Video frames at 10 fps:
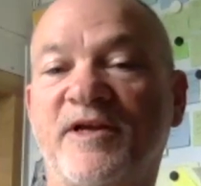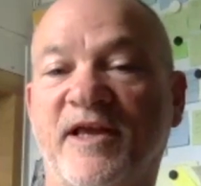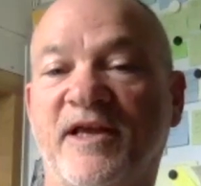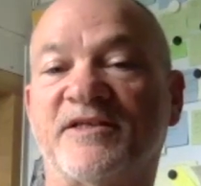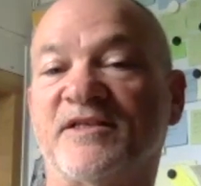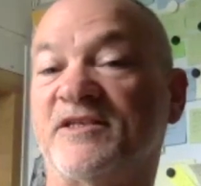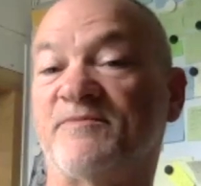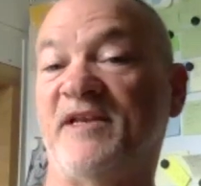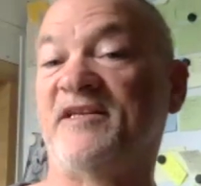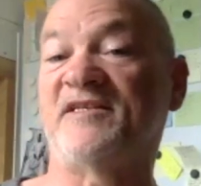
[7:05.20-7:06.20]
cases, as
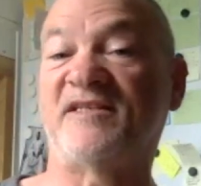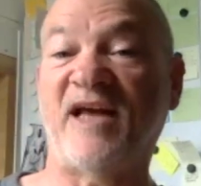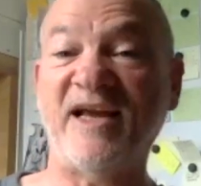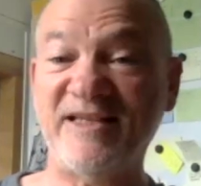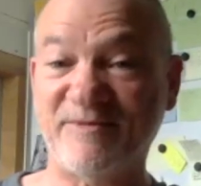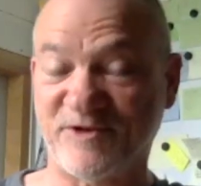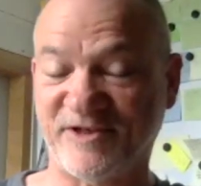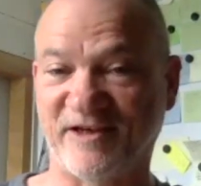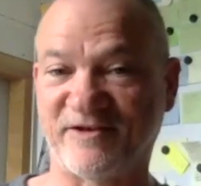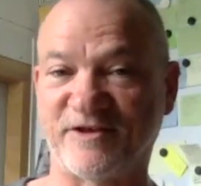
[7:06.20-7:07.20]
many as
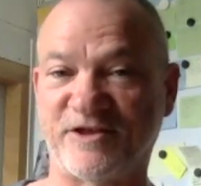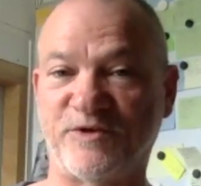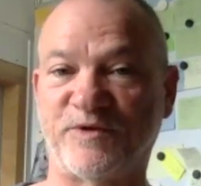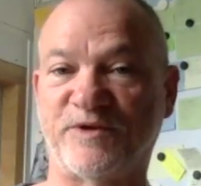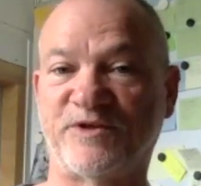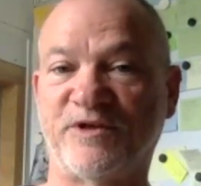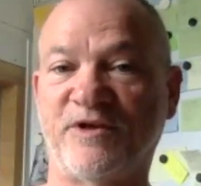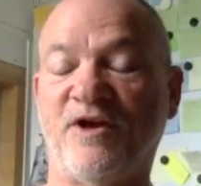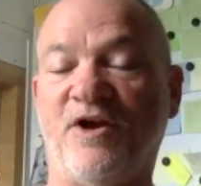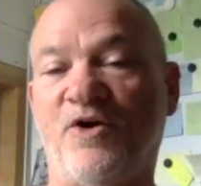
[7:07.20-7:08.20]
90% of the students
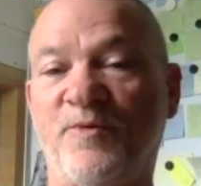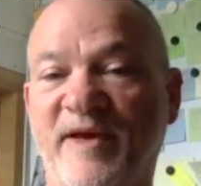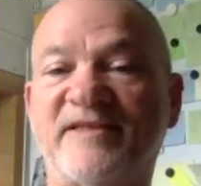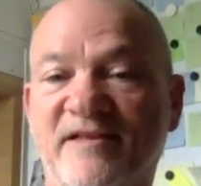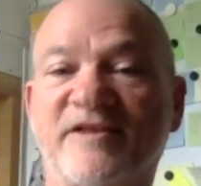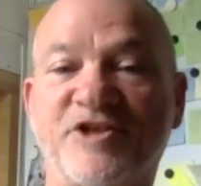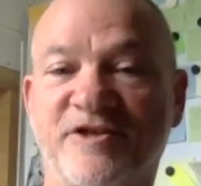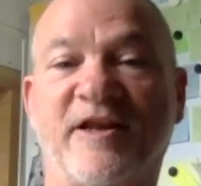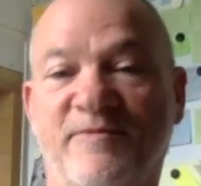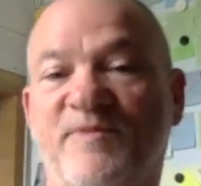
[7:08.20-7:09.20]
who basically should
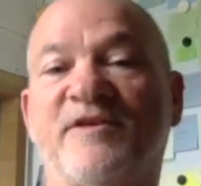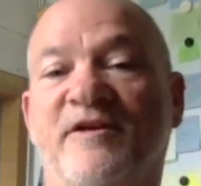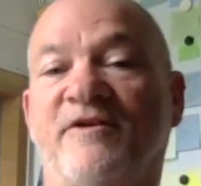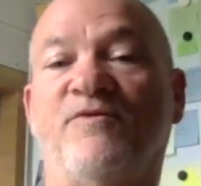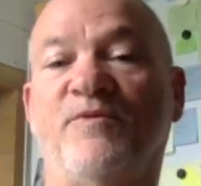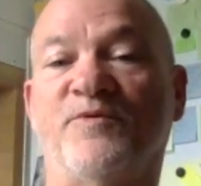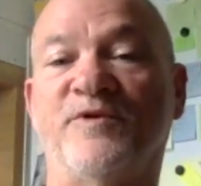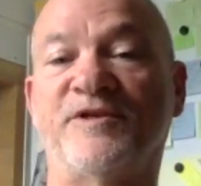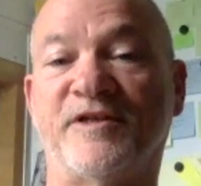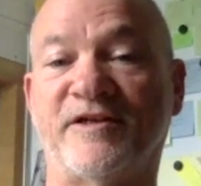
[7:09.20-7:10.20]
not be there for one
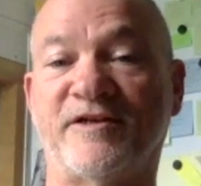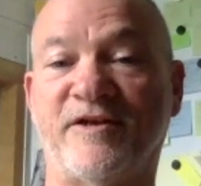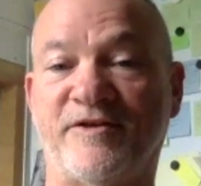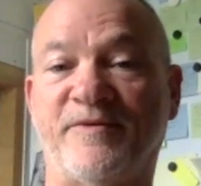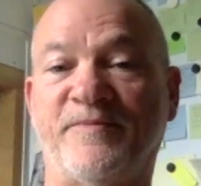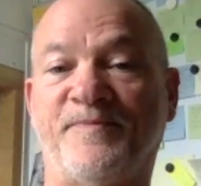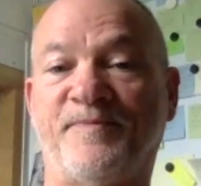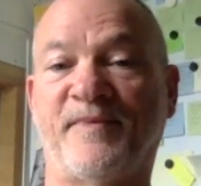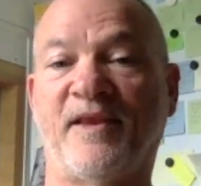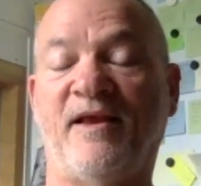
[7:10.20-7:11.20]
reason and another.
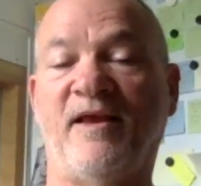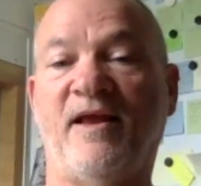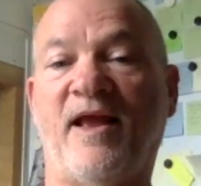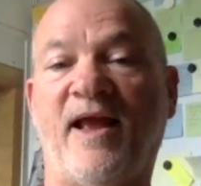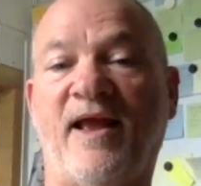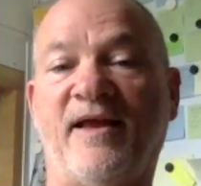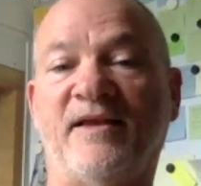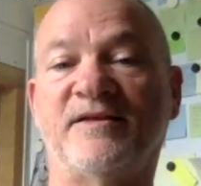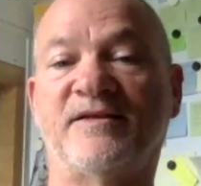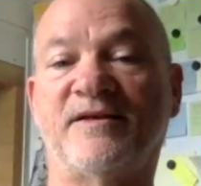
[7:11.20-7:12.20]

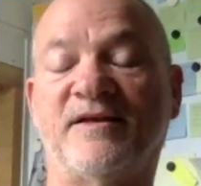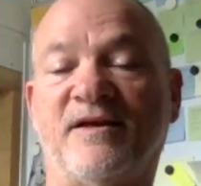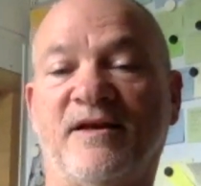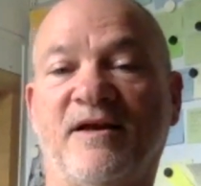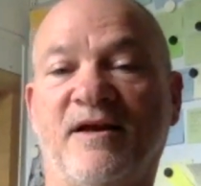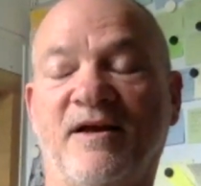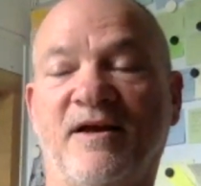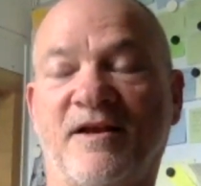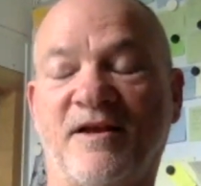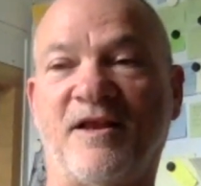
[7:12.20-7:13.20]
And
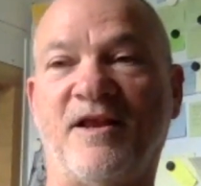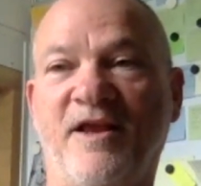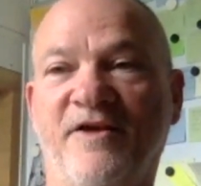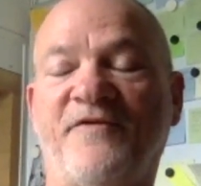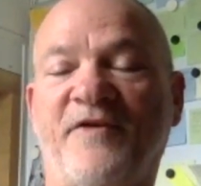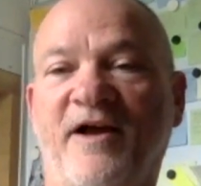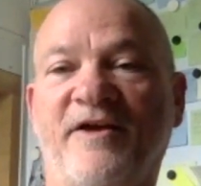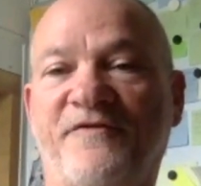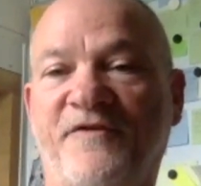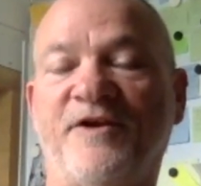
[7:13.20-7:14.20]
if I
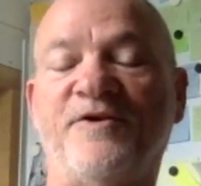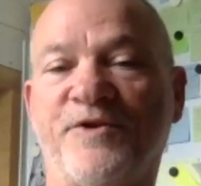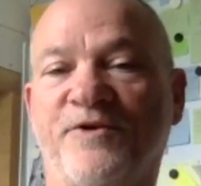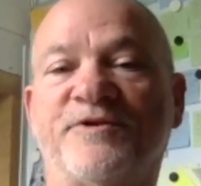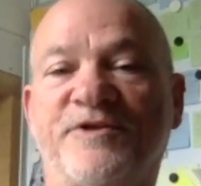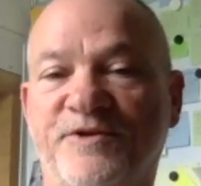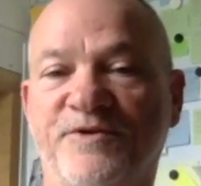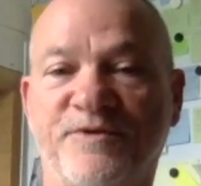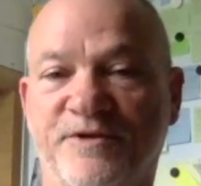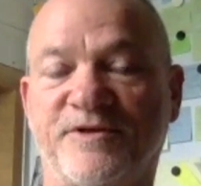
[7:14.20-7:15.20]
fail those
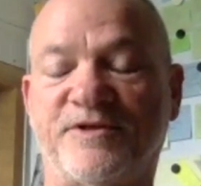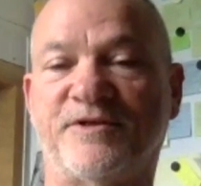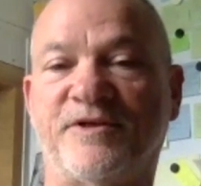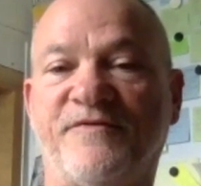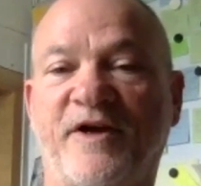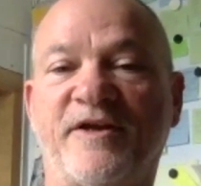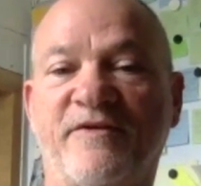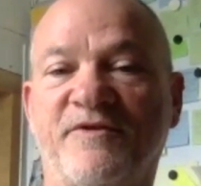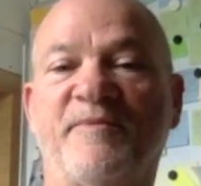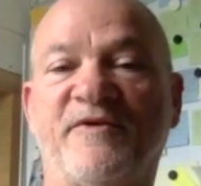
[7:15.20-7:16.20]
students, if I
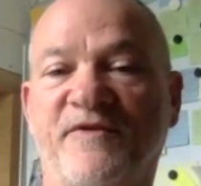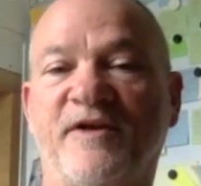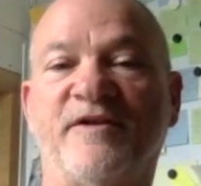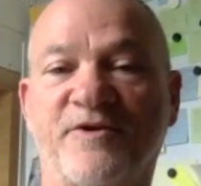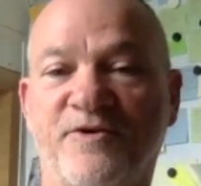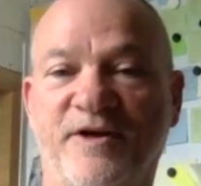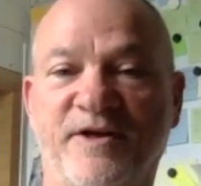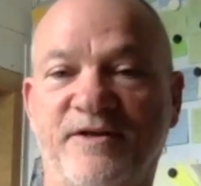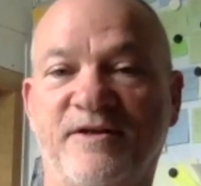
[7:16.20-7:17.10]
give them a failing grade,